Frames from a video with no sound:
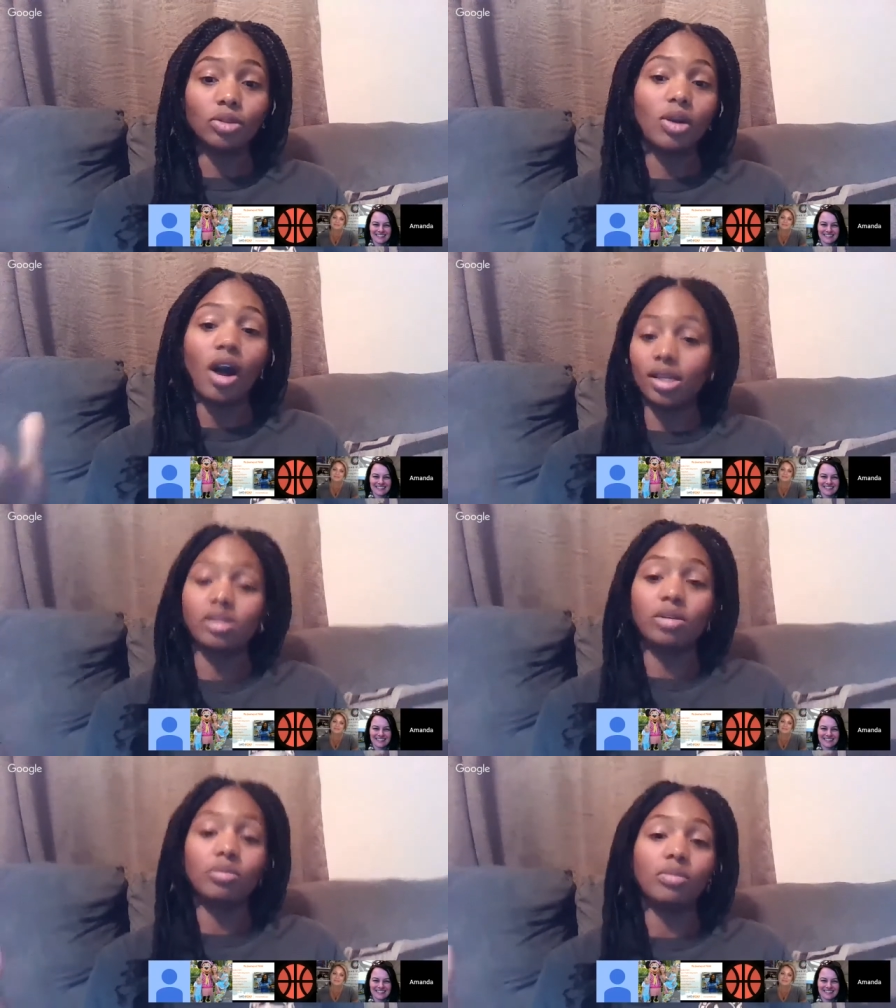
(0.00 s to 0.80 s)

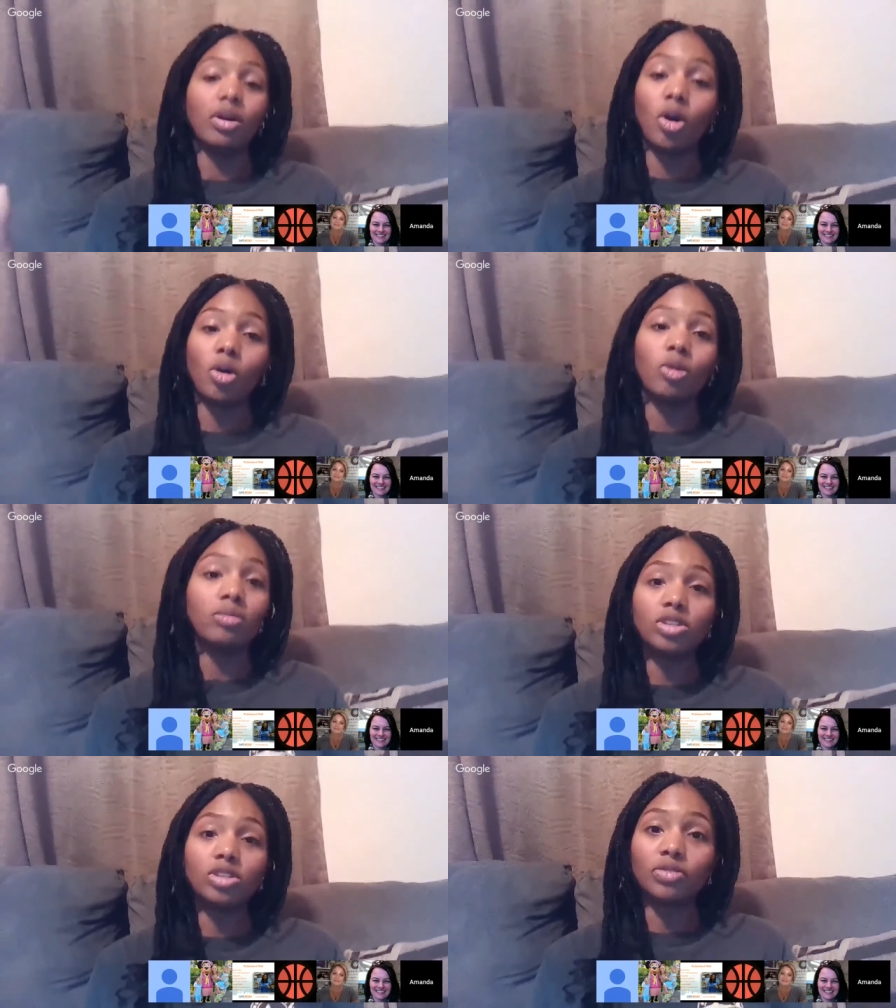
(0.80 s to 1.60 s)
awesome
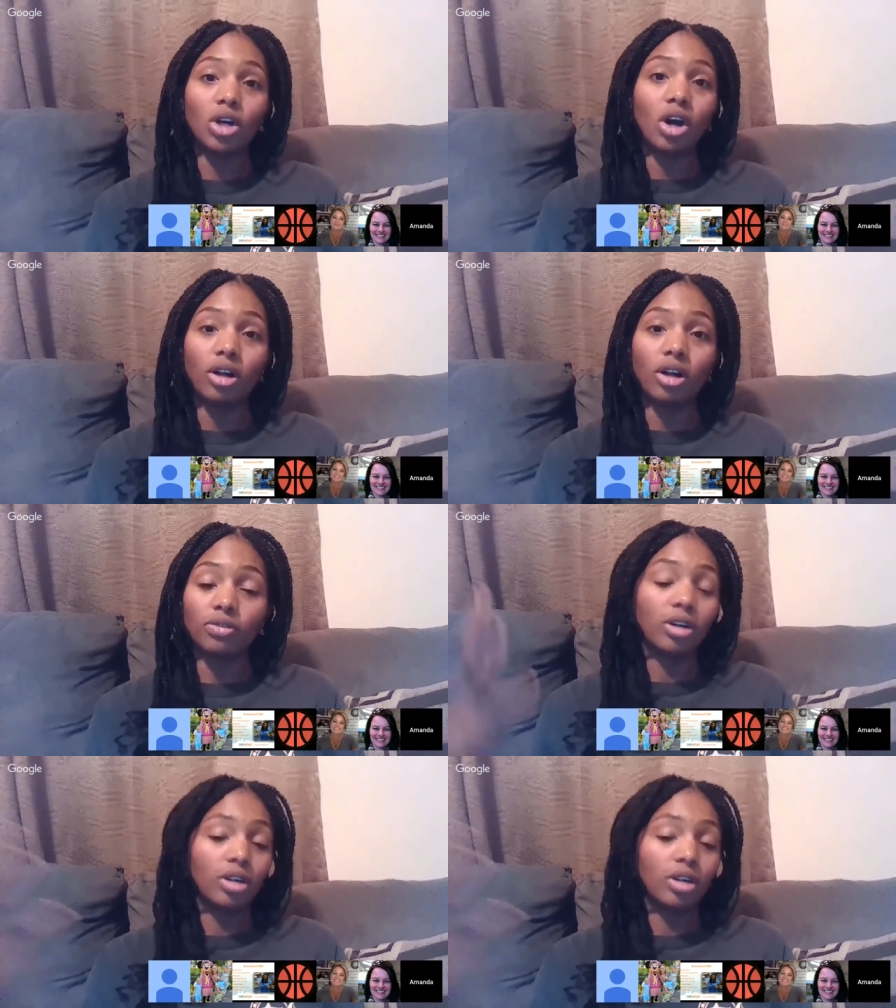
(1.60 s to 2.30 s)
homes for